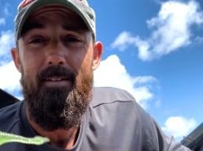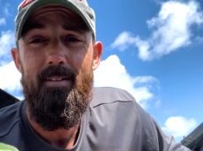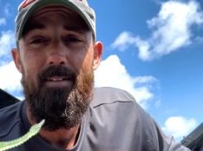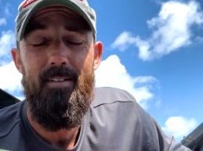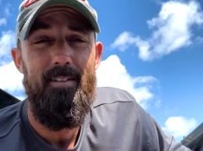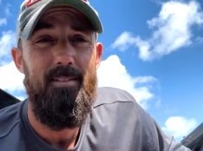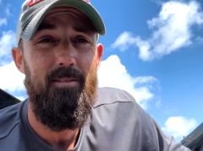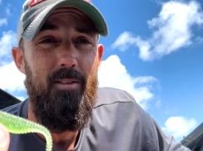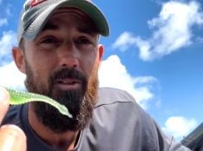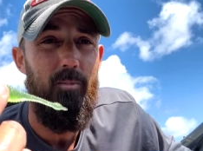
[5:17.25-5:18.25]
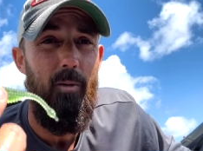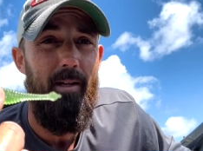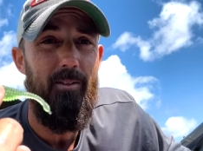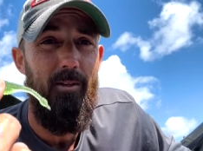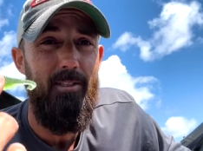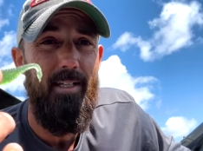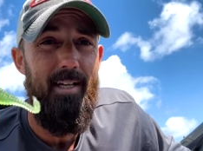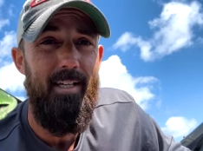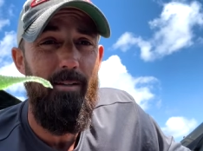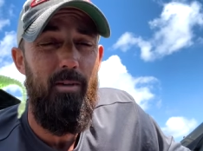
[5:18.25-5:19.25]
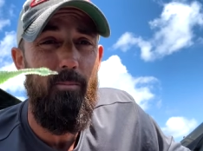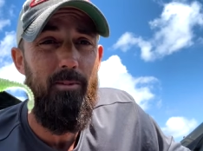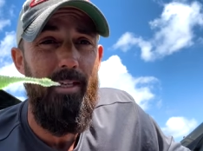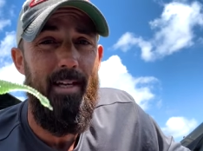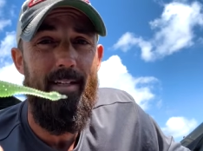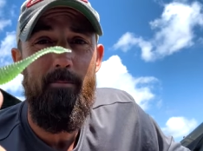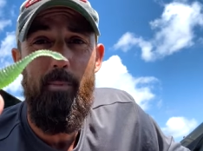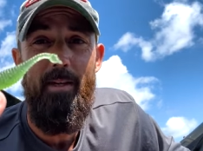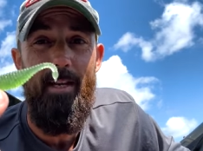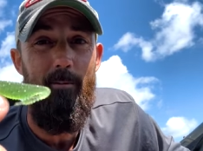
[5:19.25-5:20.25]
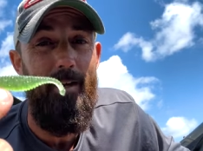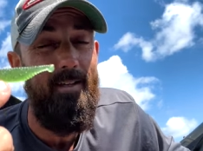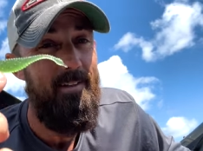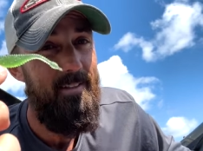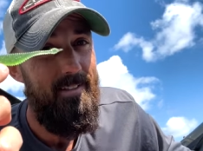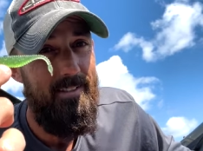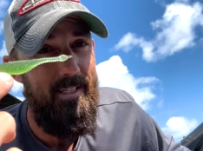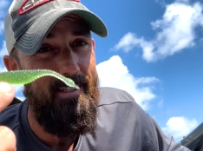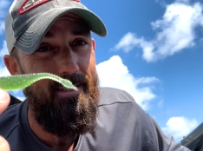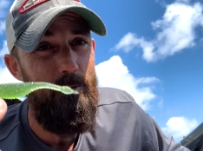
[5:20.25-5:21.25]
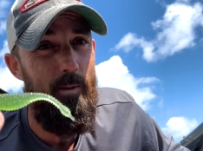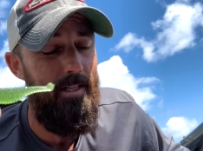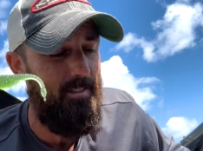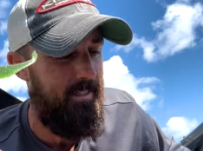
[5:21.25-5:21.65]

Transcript: uh, the Smallmouth Crush guy come up with that. But anyway, check these baits